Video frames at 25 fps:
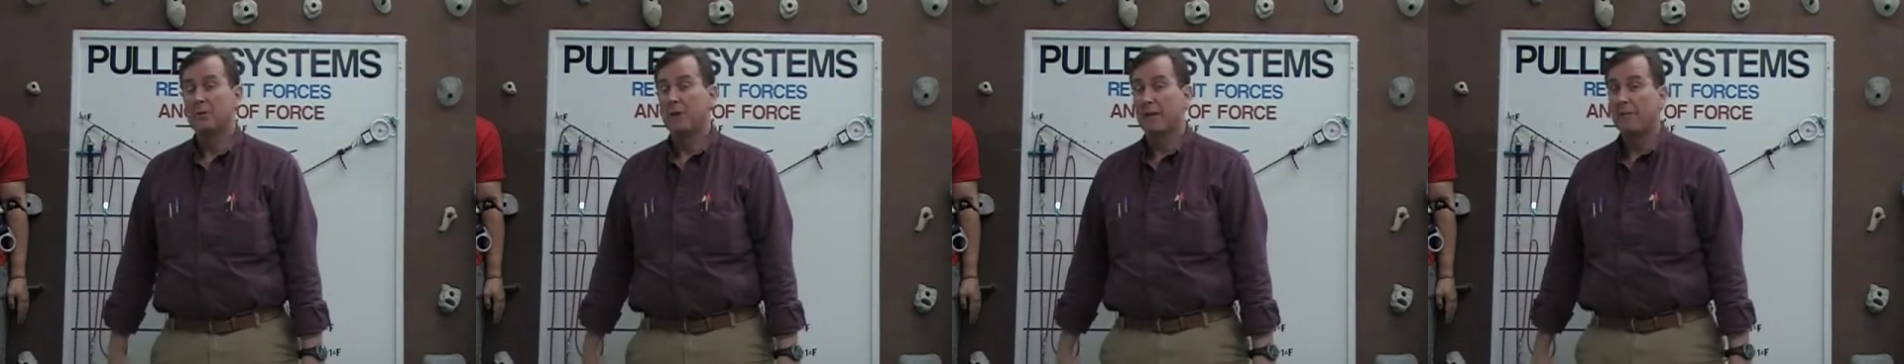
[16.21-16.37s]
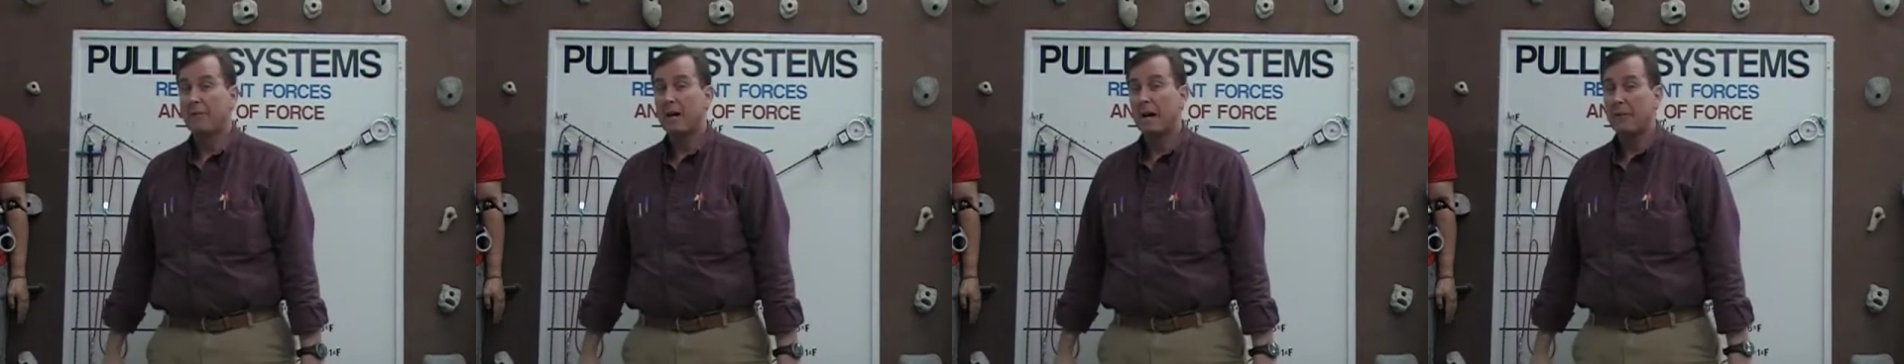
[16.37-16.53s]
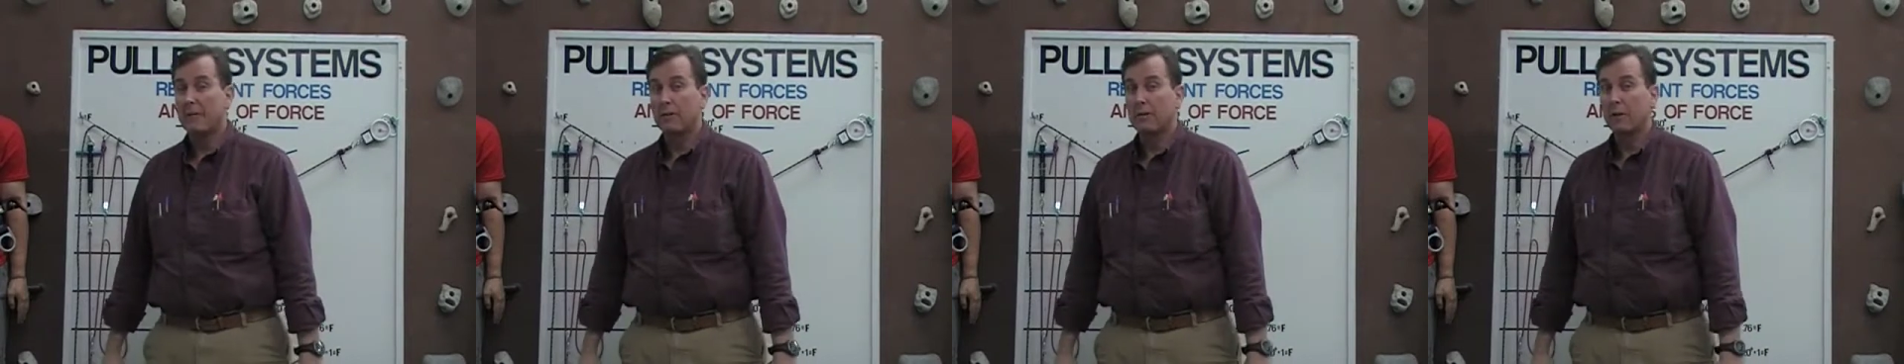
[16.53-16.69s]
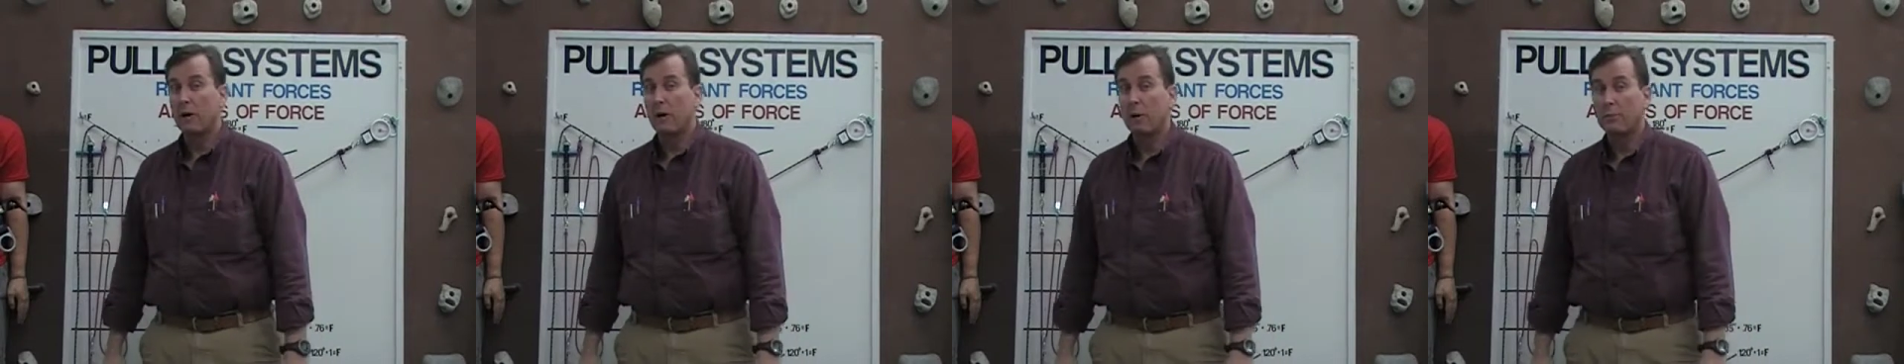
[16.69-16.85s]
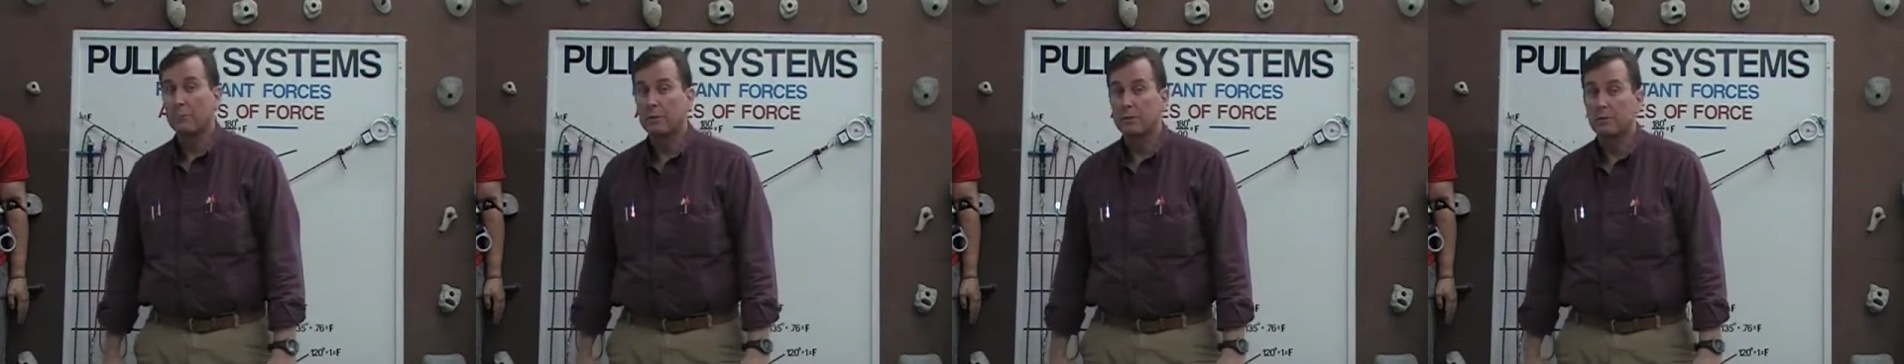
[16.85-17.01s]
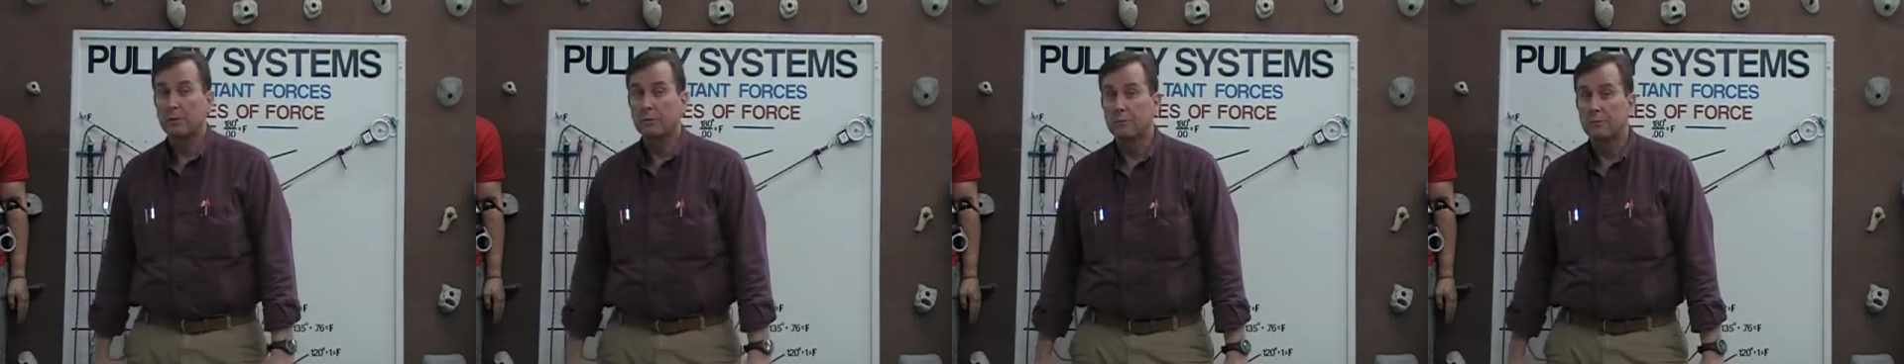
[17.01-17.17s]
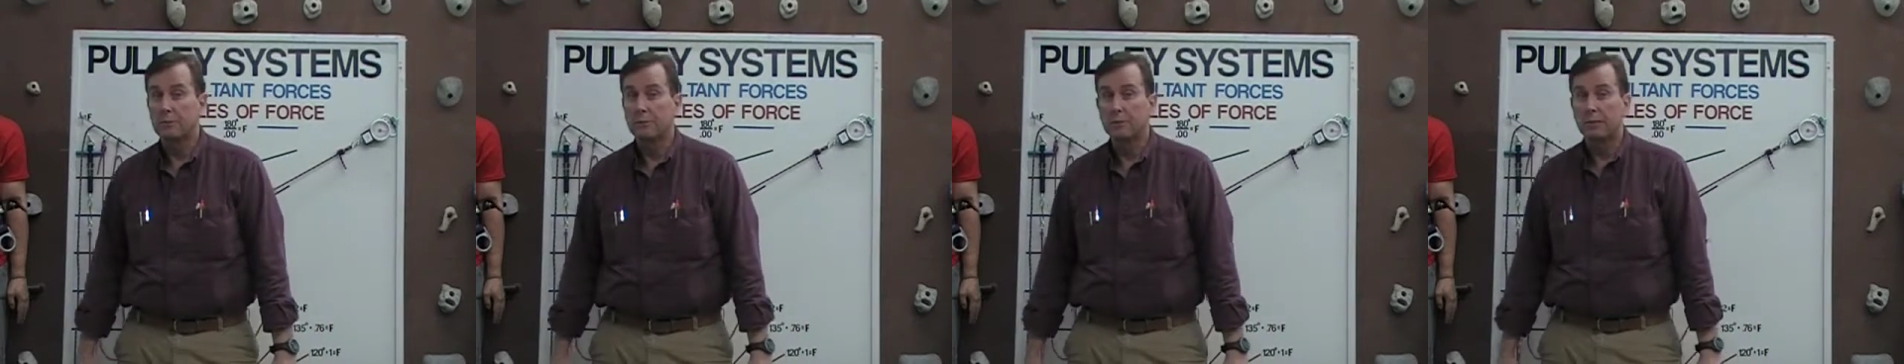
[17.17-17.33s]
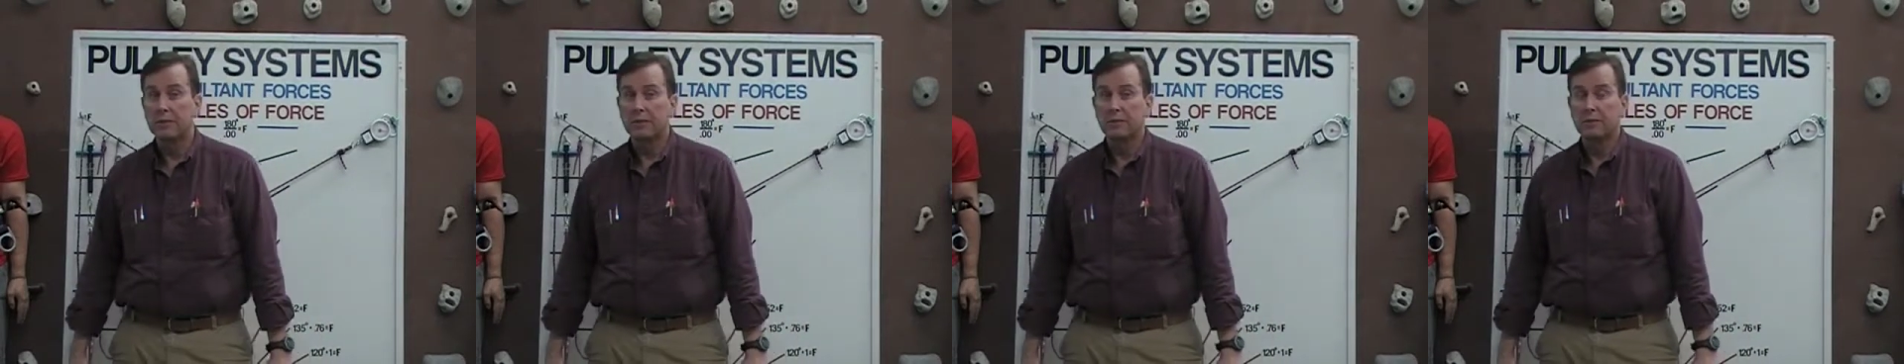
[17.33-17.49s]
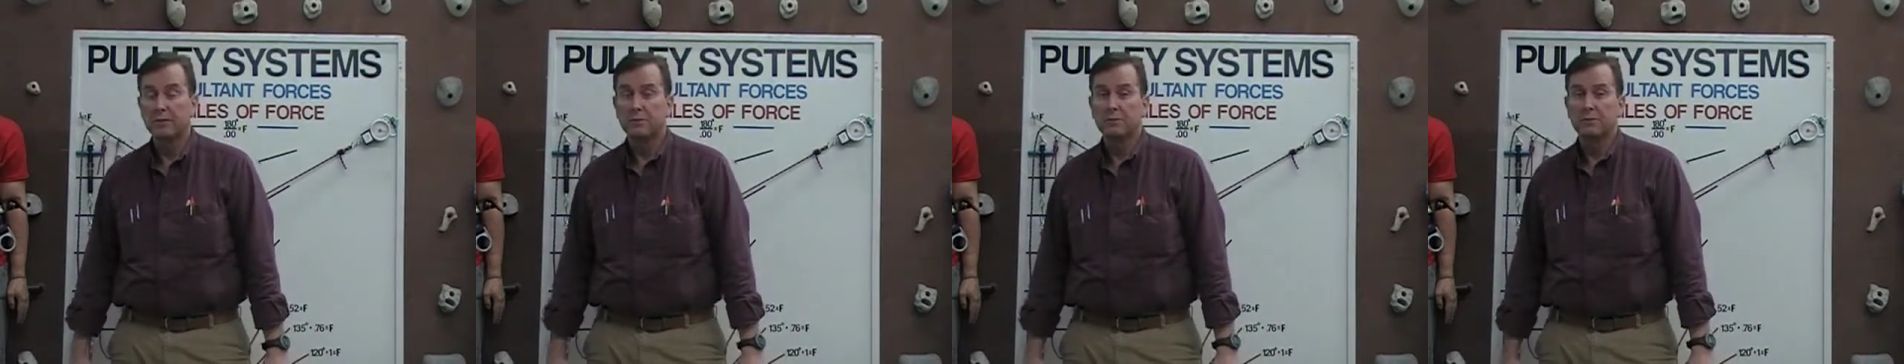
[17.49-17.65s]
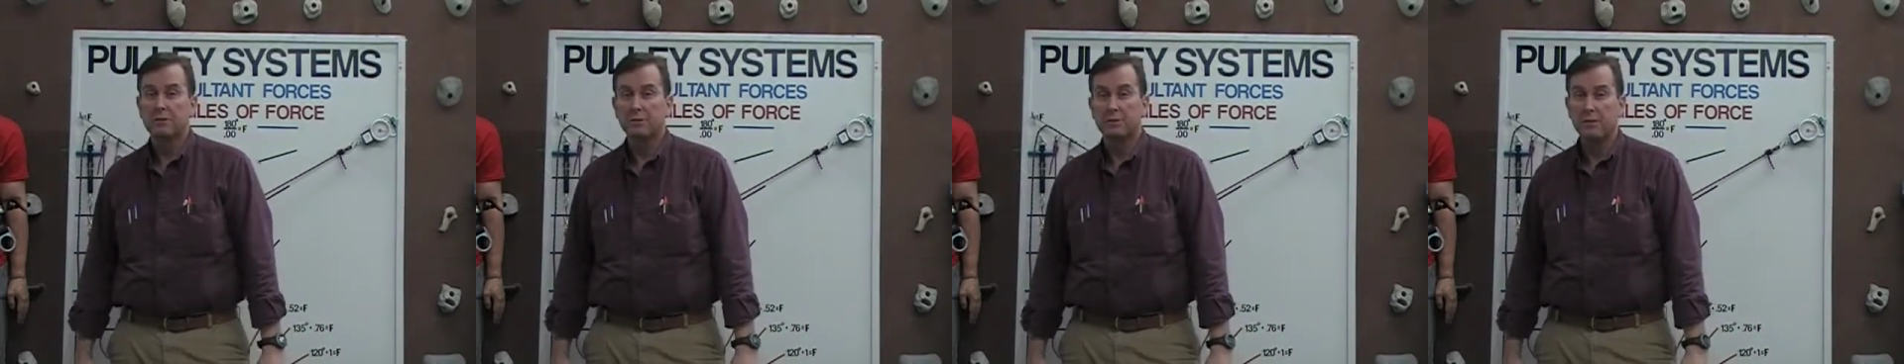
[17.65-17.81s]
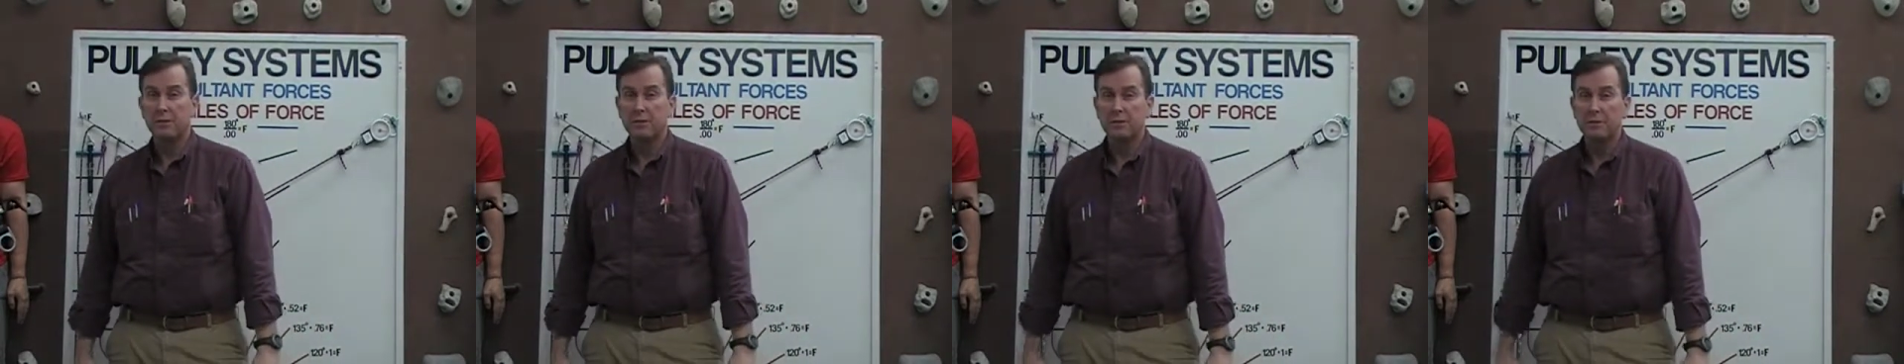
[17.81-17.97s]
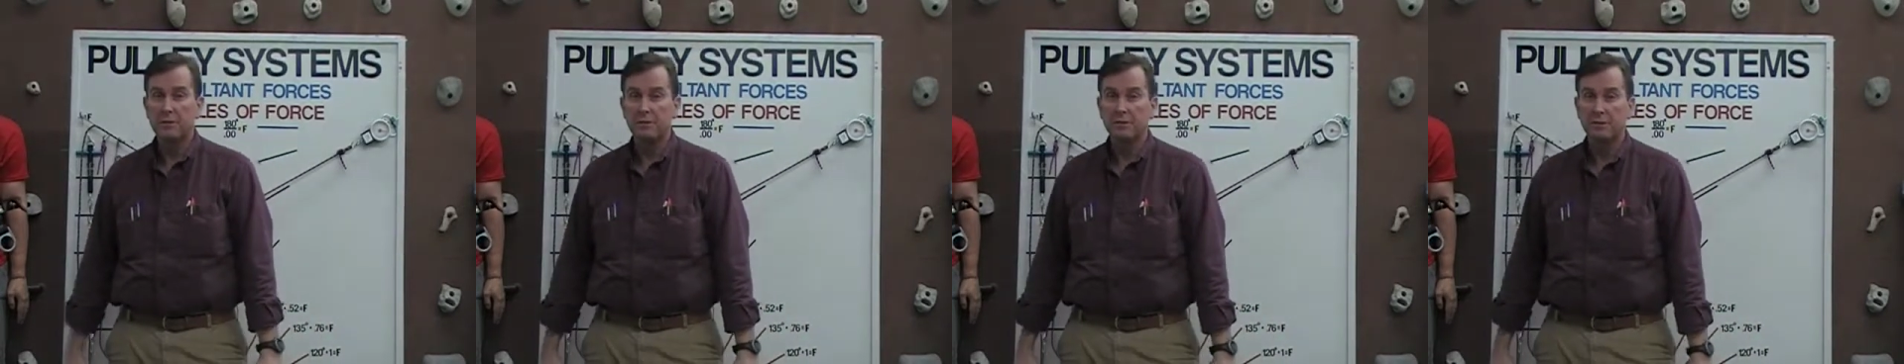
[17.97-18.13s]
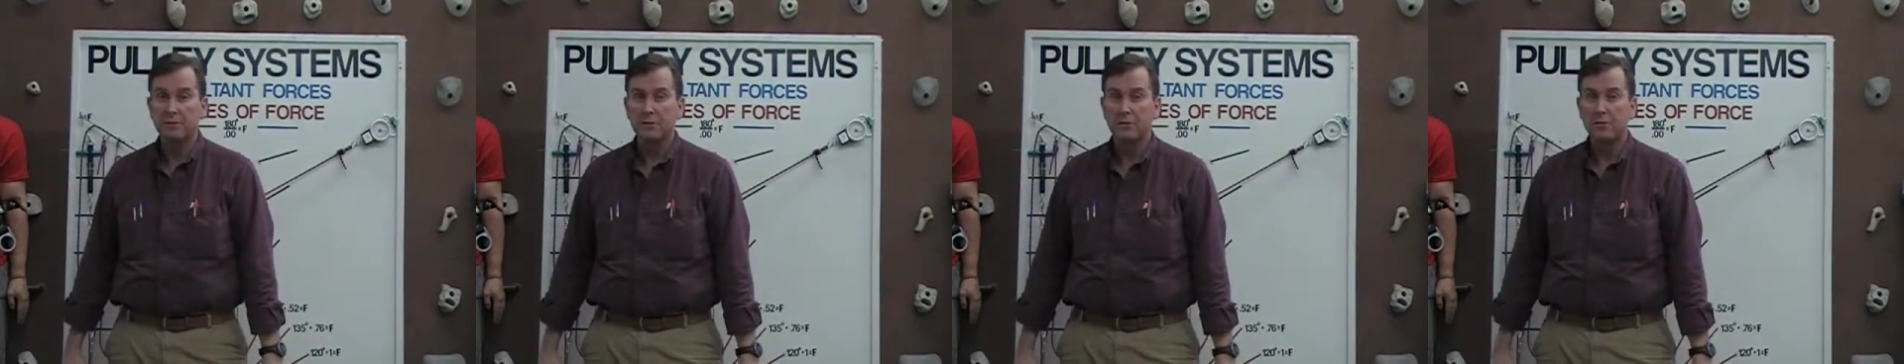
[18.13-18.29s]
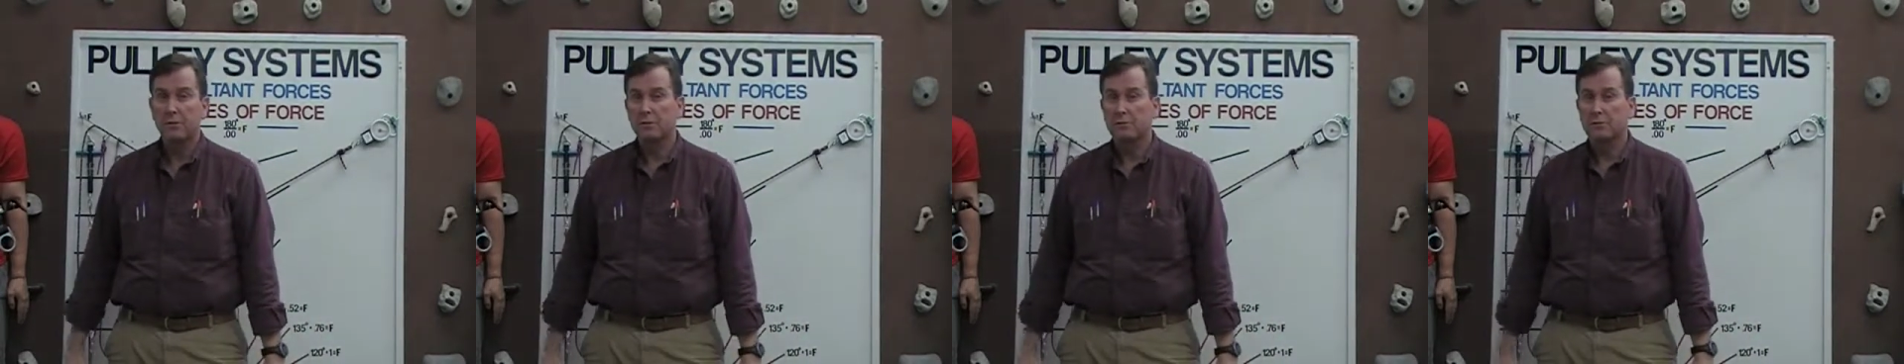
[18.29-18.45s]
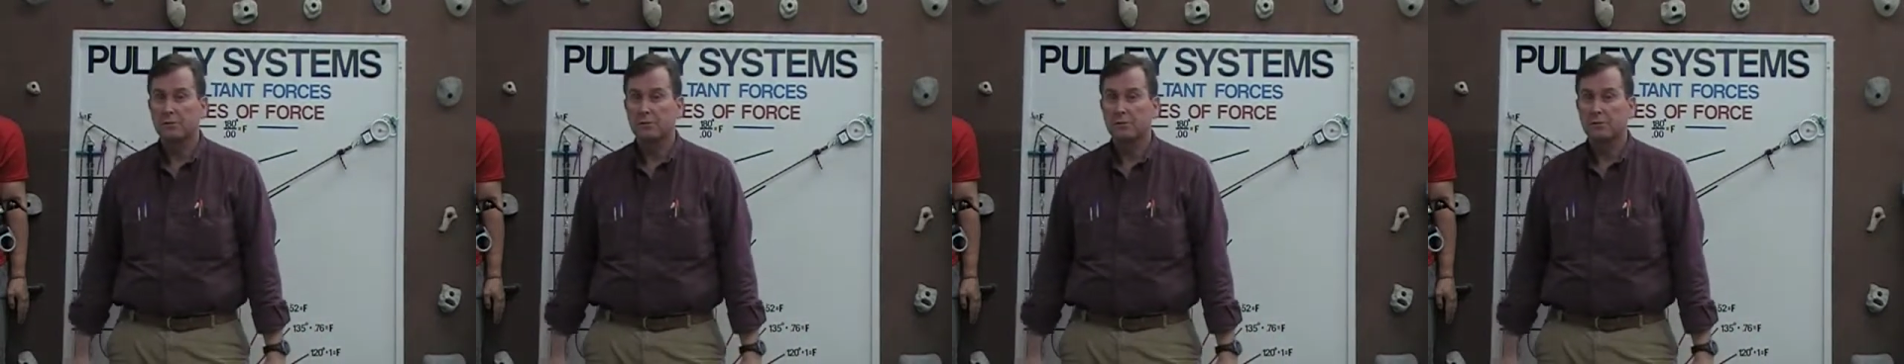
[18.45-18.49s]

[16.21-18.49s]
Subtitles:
I've had an opportunity to teach,